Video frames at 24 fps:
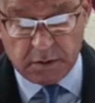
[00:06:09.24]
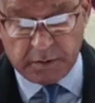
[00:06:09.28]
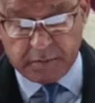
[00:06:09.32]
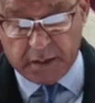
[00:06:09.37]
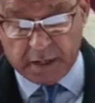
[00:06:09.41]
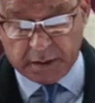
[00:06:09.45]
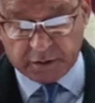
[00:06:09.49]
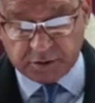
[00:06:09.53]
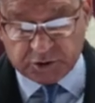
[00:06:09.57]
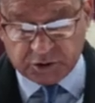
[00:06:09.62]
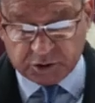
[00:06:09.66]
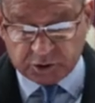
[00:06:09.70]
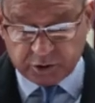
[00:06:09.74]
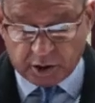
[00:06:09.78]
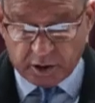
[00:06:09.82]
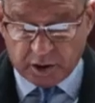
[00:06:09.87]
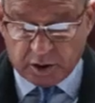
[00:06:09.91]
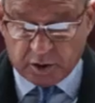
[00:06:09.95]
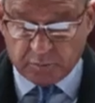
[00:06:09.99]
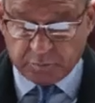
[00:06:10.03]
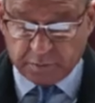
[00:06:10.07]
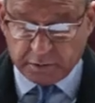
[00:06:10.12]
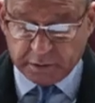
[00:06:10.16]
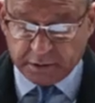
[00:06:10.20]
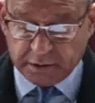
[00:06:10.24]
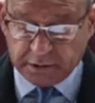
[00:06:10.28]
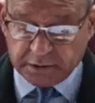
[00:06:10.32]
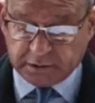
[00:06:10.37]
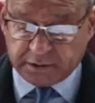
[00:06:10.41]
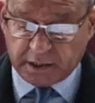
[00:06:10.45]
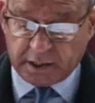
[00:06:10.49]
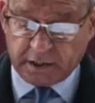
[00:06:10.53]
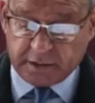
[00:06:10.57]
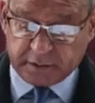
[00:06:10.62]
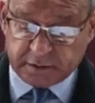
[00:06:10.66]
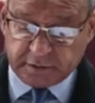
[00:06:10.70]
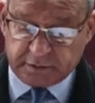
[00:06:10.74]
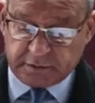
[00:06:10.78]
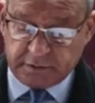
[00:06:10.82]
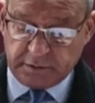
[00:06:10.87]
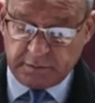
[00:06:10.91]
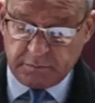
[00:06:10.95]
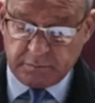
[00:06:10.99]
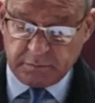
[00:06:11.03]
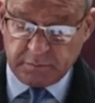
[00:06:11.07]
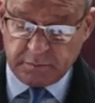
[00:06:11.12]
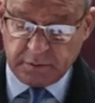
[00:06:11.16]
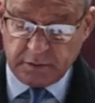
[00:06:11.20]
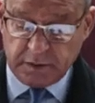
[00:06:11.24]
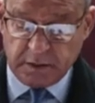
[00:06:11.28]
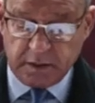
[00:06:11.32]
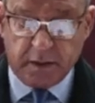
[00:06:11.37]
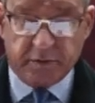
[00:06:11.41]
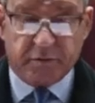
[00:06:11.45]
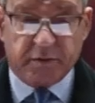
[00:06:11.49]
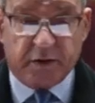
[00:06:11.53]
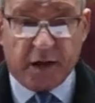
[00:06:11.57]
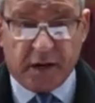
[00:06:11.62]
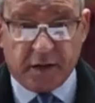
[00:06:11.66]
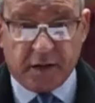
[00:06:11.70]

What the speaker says: the unshakable integrity, the